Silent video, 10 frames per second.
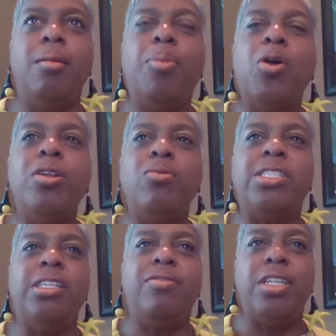burden
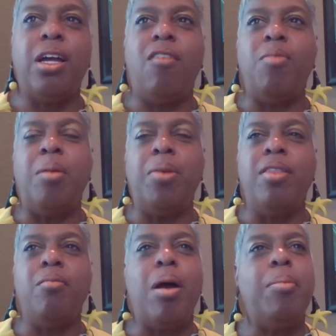was lifted off my
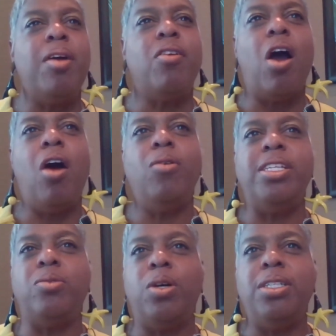mother. My mother
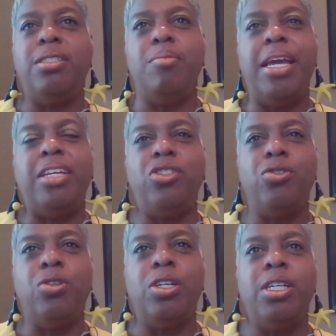always wanted to make
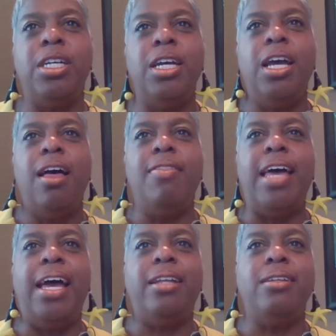sure
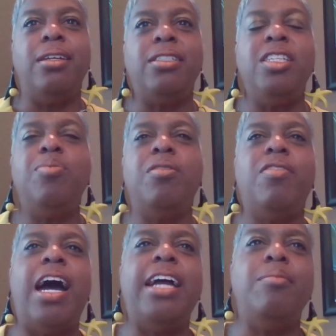that she
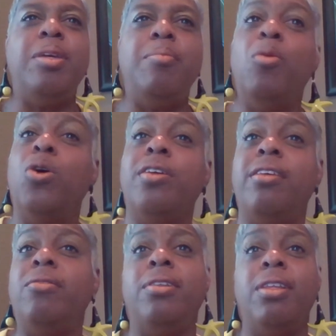provided me more
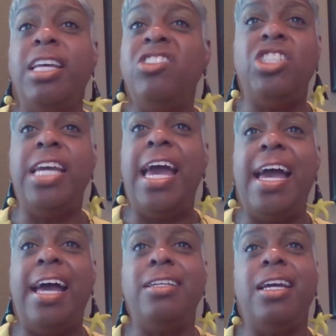than she
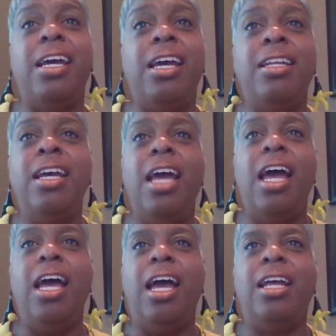had. And
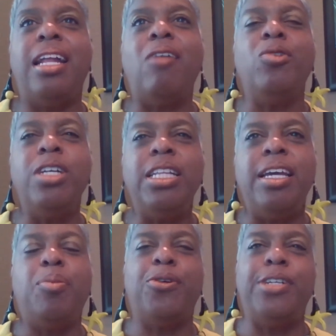I really
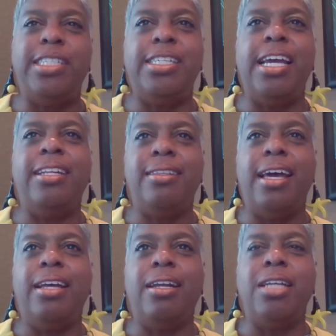appreciated
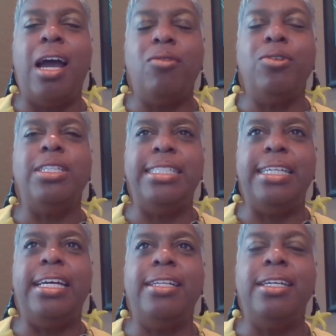that. I really
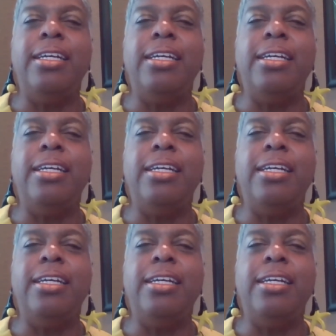did.